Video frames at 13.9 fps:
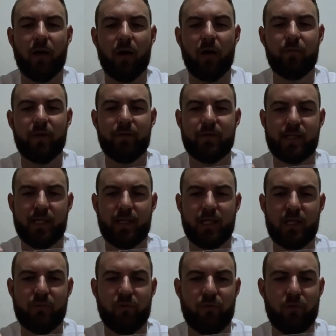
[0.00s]
I've never seen
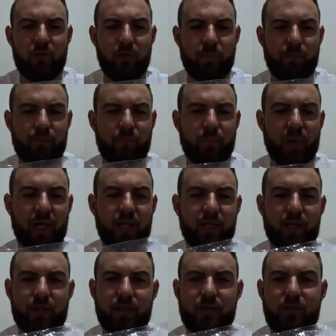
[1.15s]
these before, but
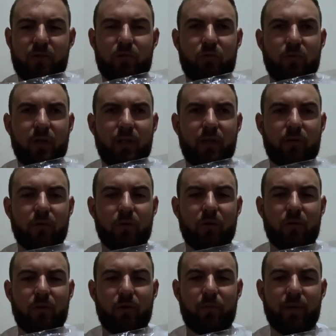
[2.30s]
it just looked really cool, a
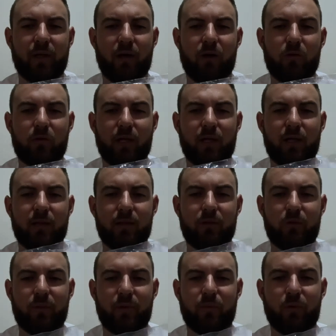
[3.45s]
little bit older, a
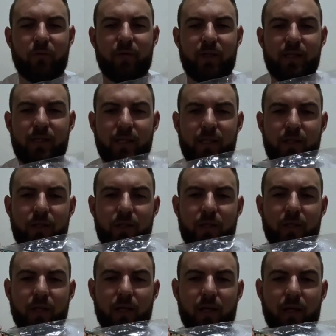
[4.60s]
little bit more vintage.
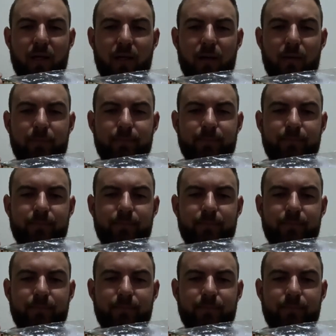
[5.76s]
If